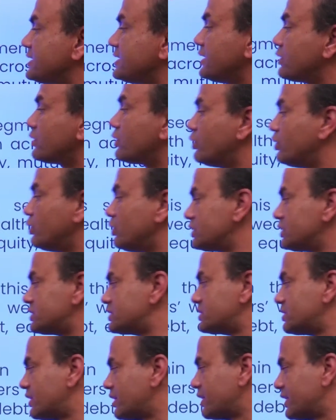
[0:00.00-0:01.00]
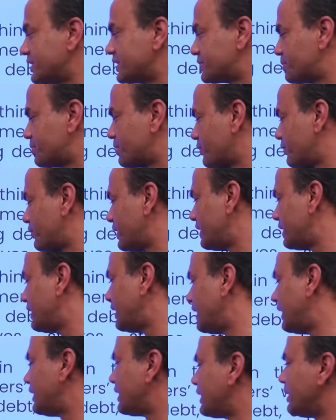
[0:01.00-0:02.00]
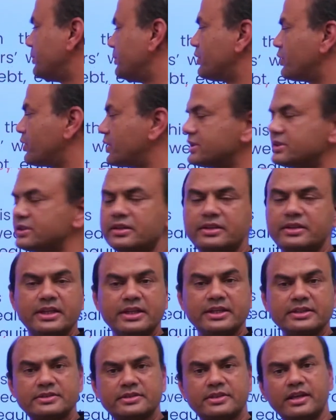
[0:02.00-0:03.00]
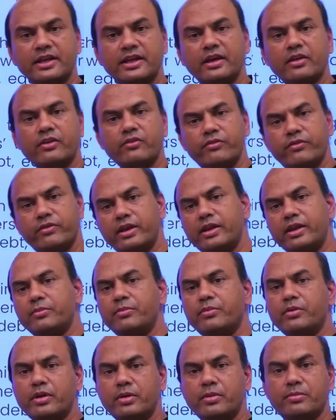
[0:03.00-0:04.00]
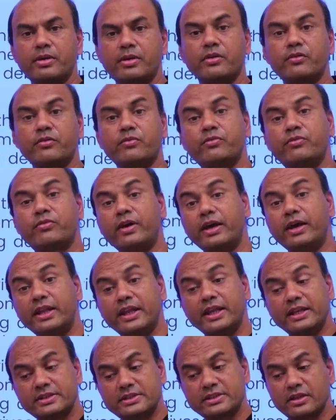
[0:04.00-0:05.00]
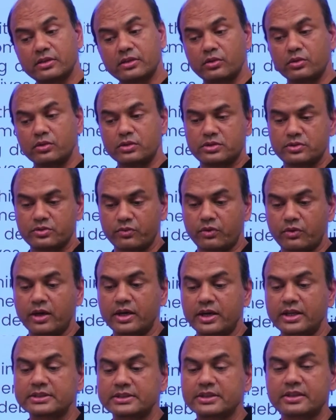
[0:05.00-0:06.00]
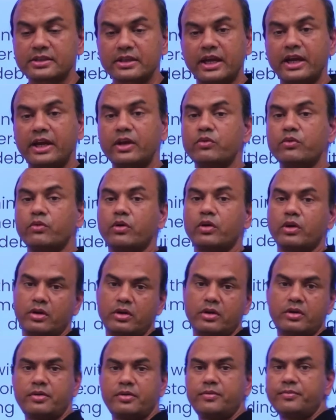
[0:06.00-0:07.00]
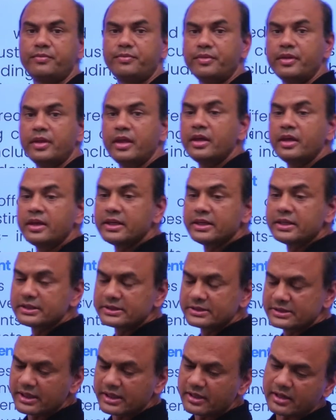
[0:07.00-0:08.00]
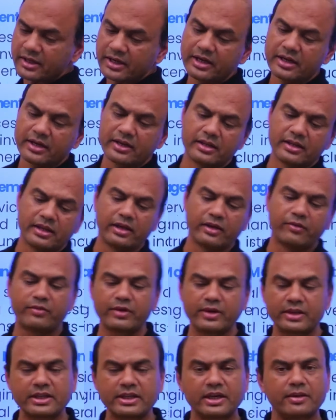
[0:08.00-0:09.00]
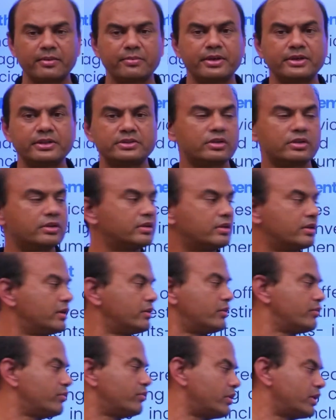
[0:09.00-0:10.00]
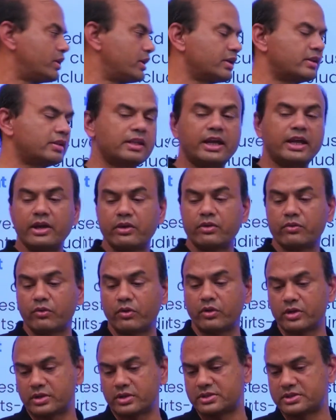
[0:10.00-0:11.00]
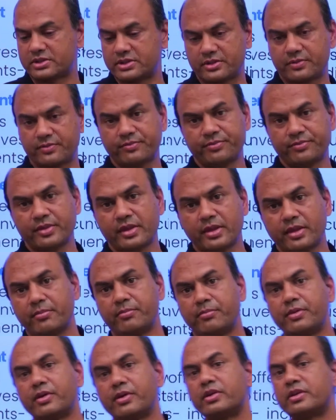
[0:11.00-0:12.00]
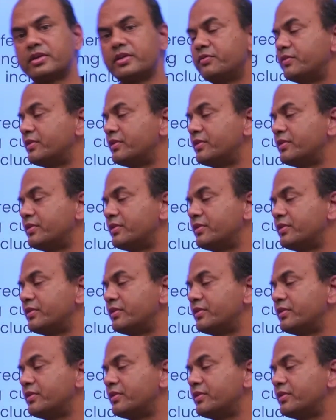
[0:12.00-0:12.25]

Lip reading: goals, risk profile and time horizon. These 3 are very important part. Financial goals. What does the client want? Here, everything depends on what the client wants. Because if the